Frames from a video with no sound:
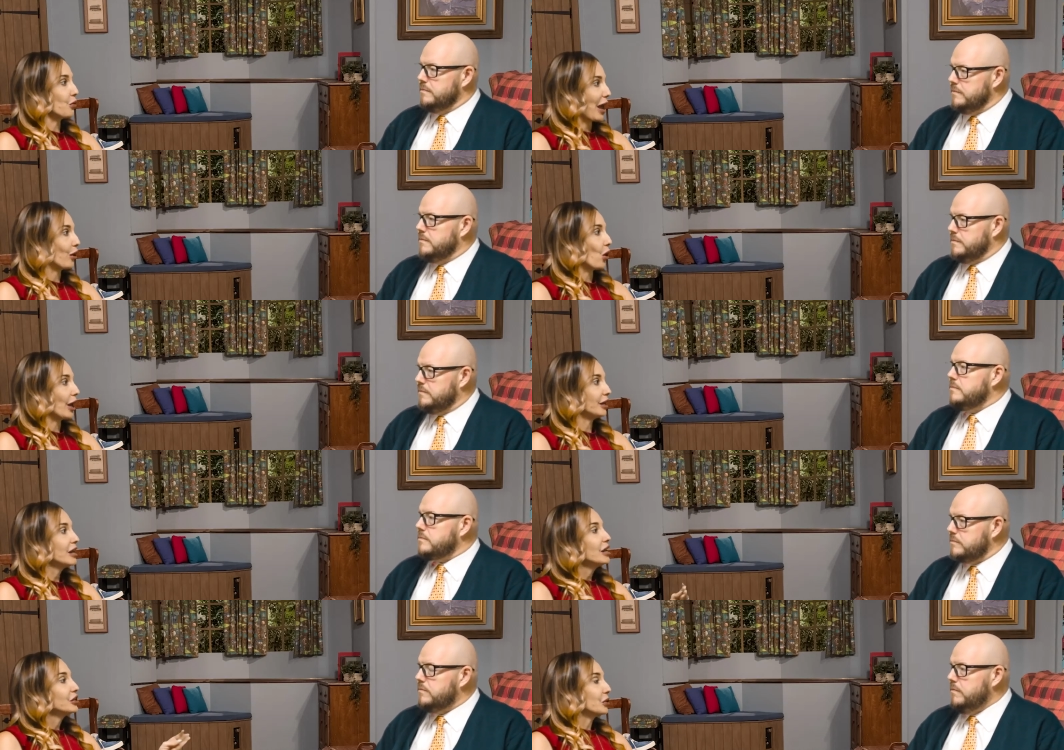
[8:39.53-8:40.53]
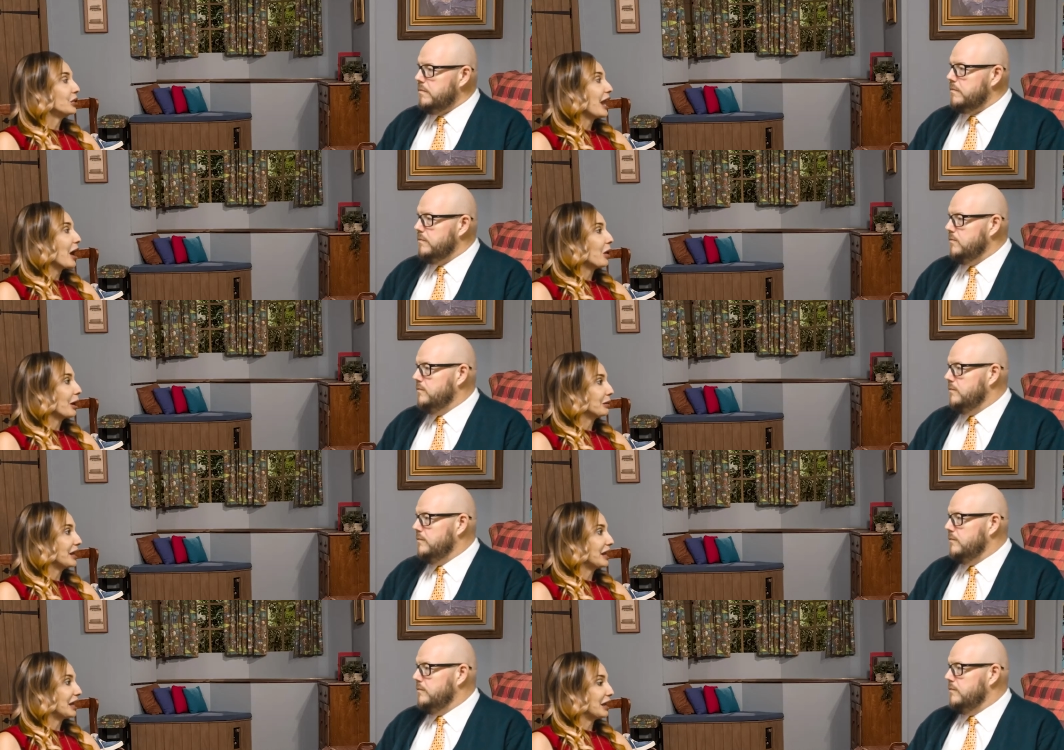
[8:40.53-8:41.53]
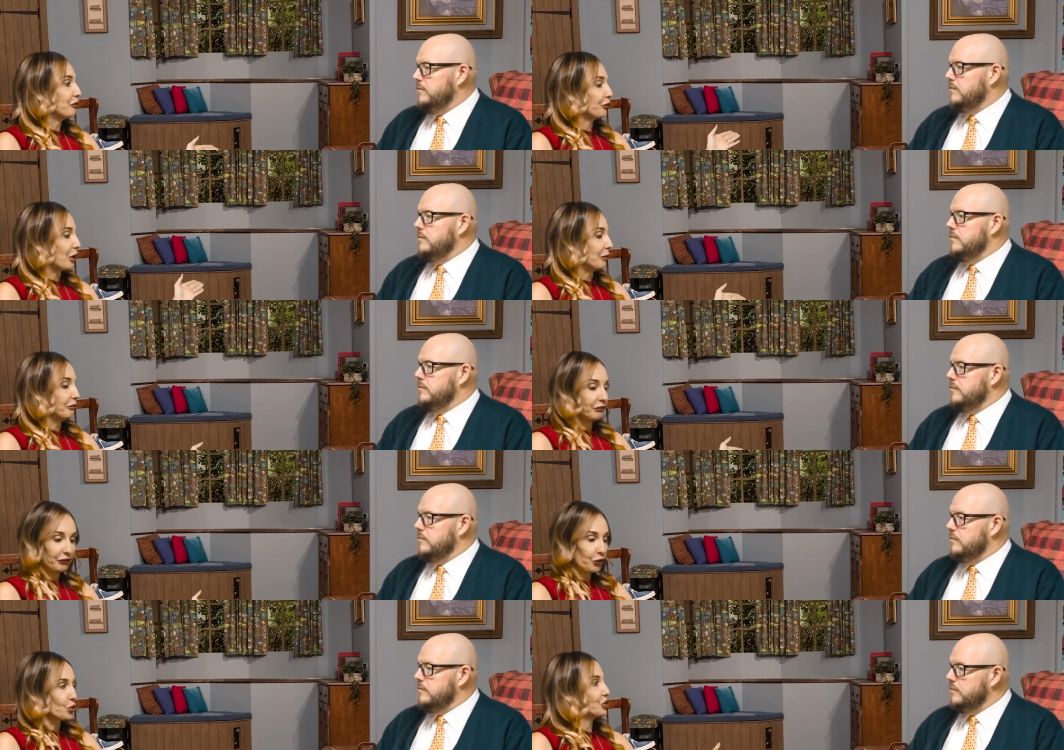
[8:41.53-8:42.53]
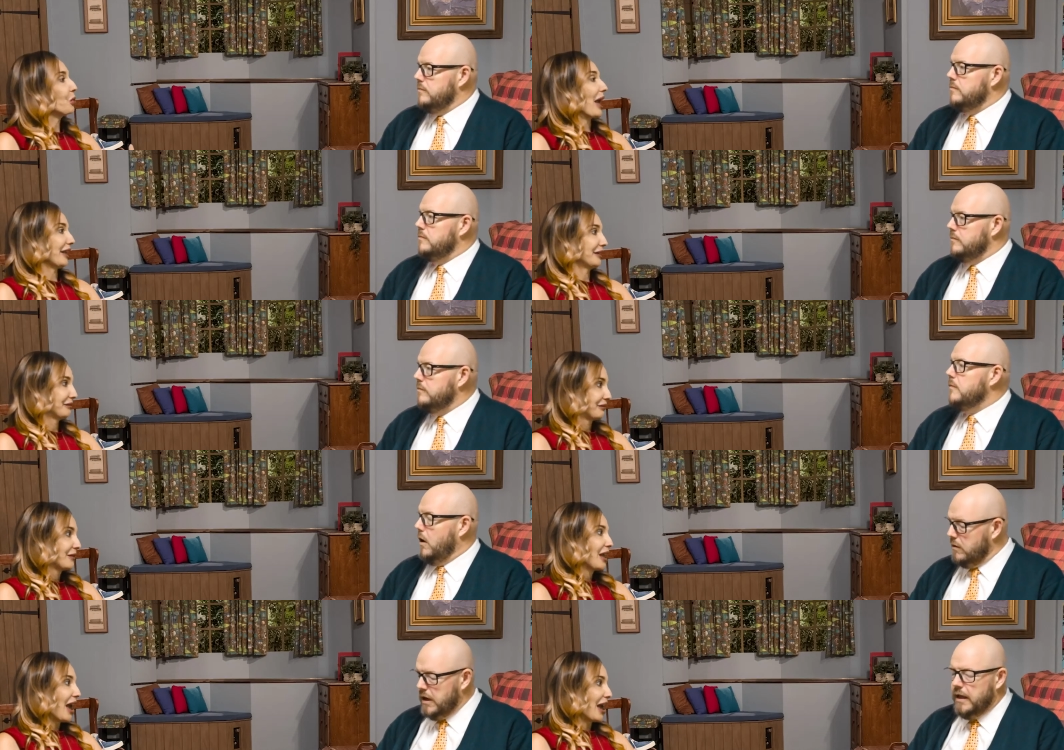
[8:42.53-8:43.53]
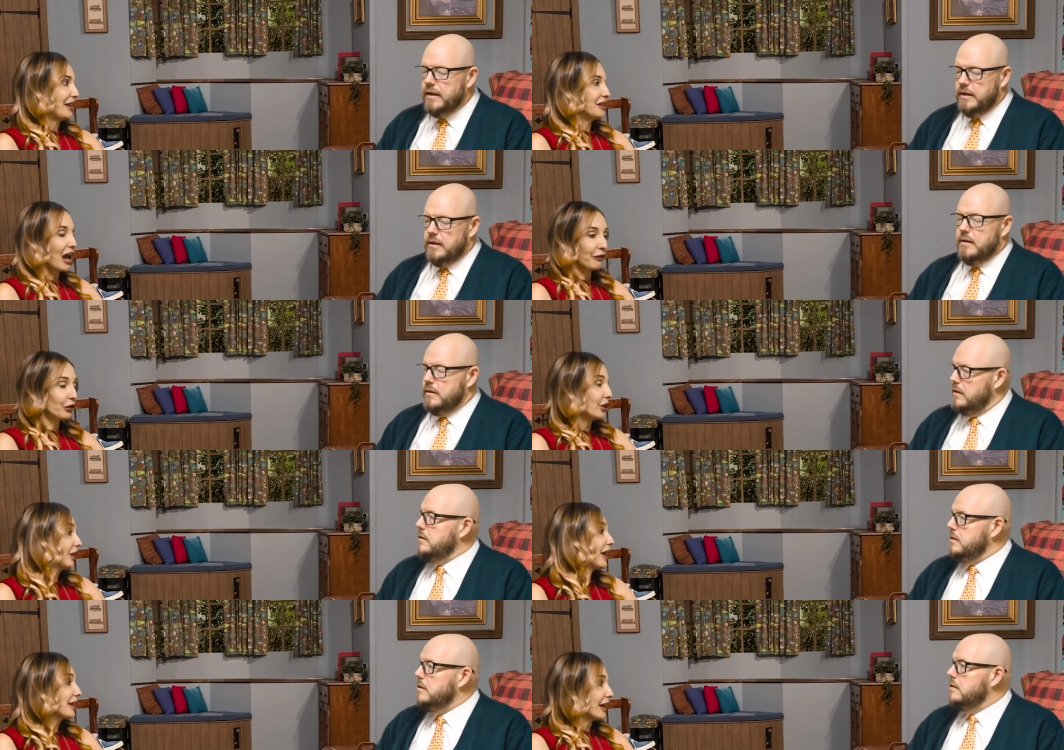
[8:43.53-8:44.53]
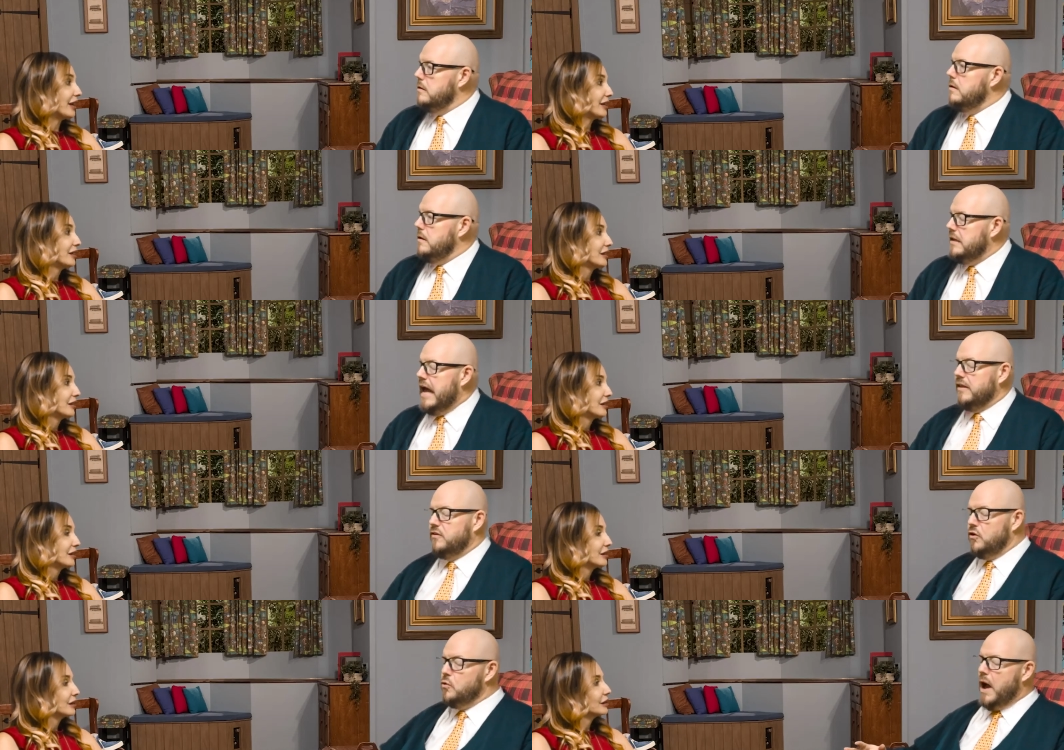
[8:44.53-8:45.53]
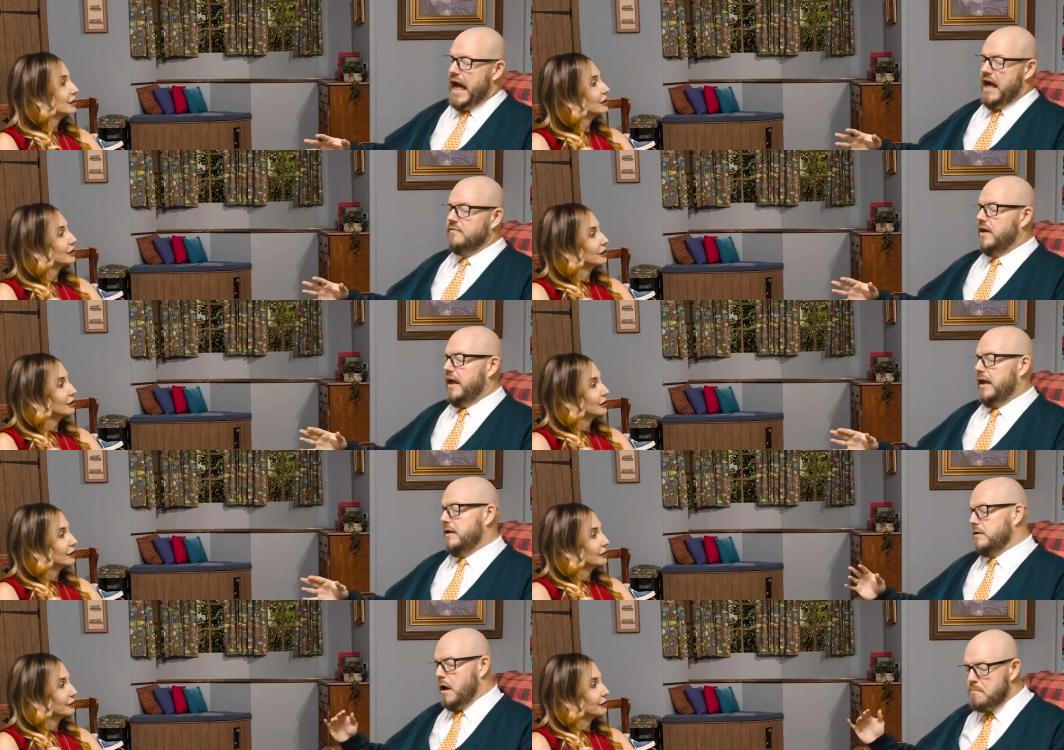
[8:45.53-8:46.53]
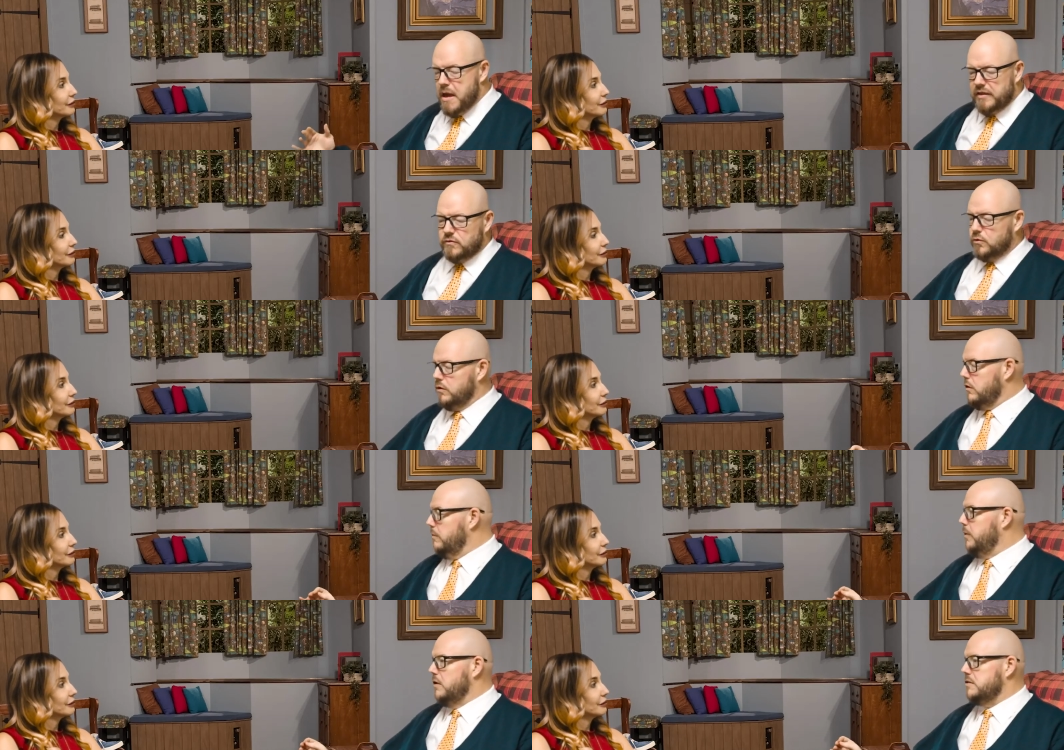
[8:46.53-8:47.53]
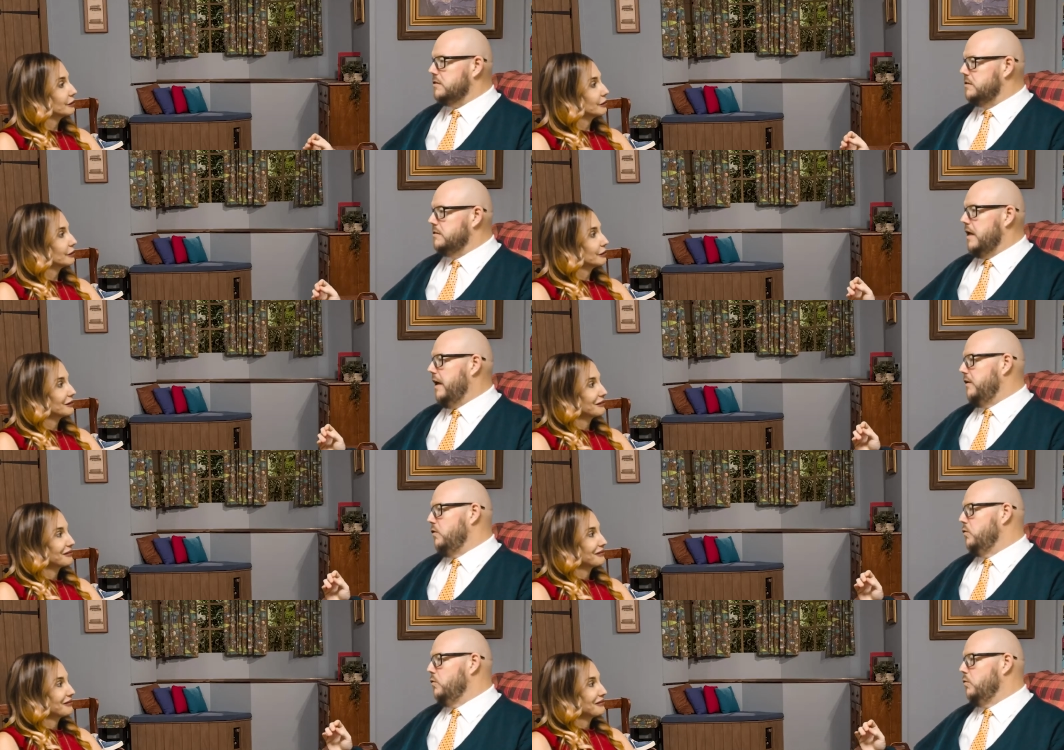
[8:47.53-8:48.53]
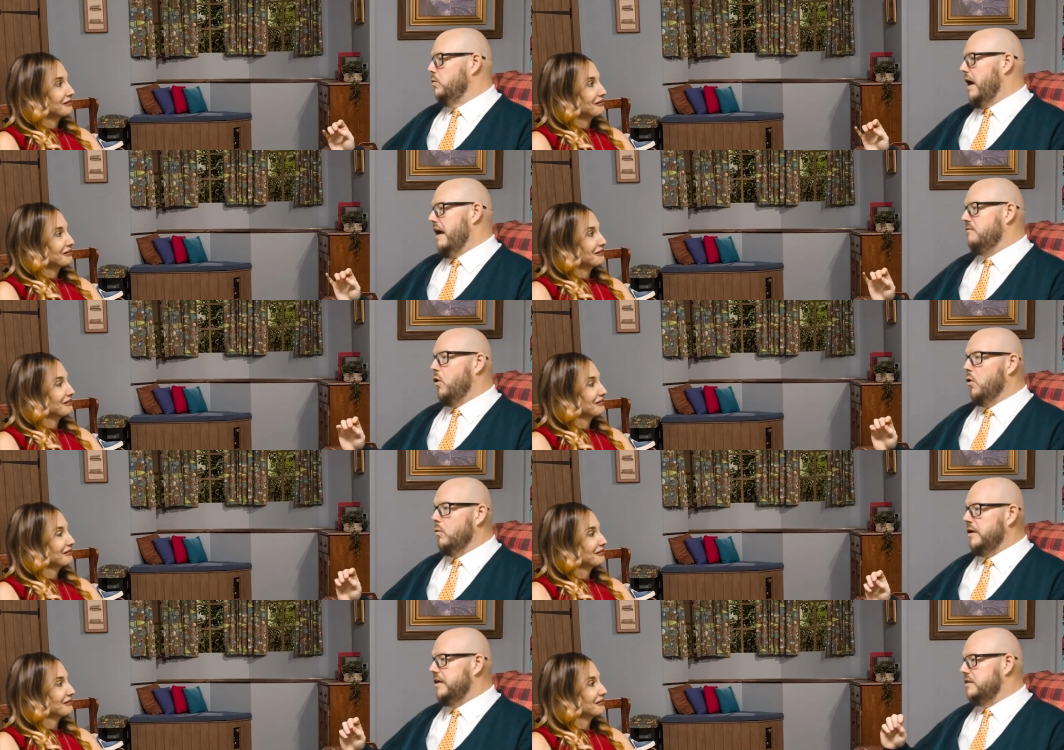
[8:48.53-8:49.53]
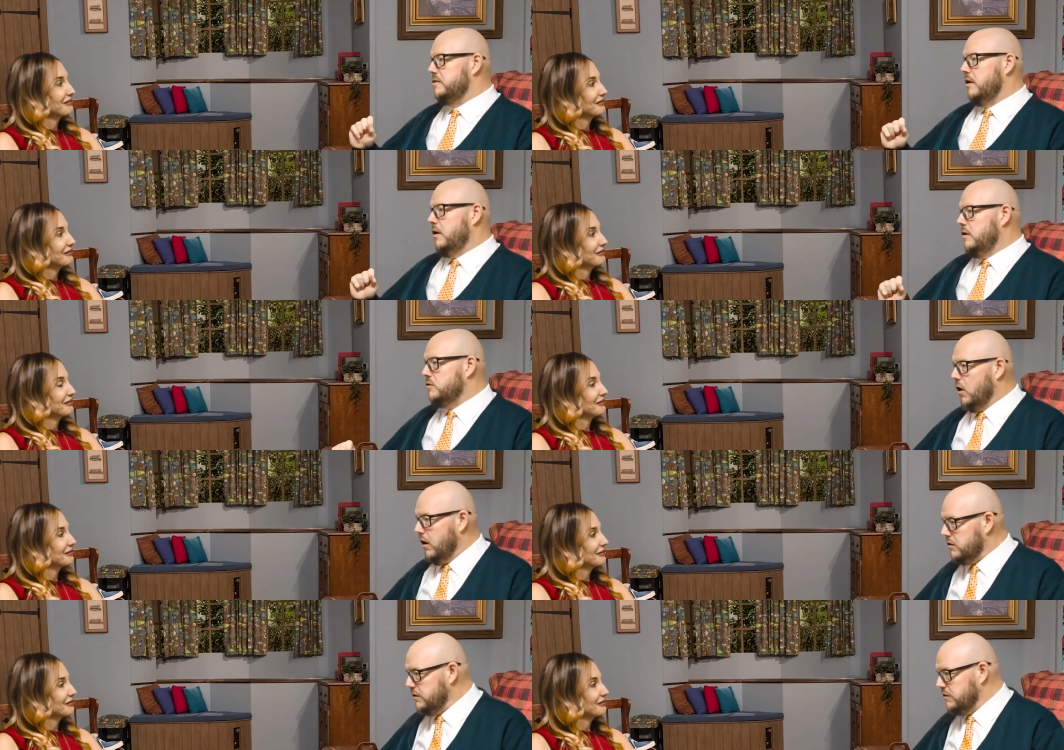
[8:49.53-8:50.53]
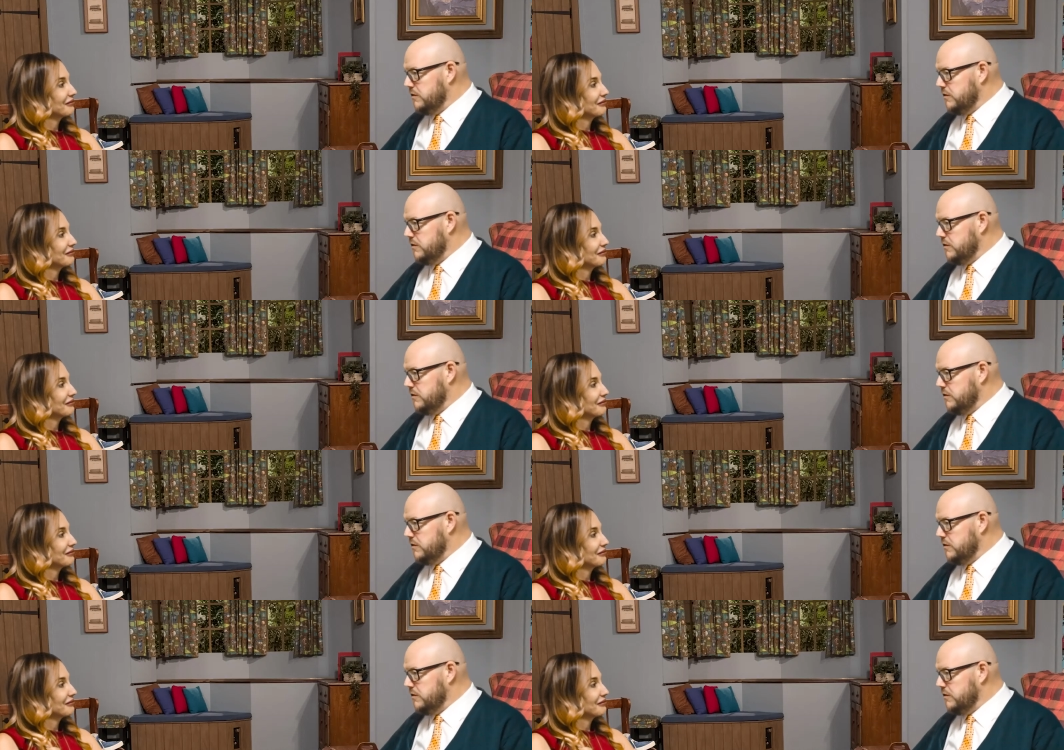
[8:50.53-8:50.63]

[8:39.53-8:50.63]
Speaker 1: went on. So now I'm getting it from full swing. Okay. And I really like it.
Speaker 2: Now, do you have a, a mentor or a person that you have always talked to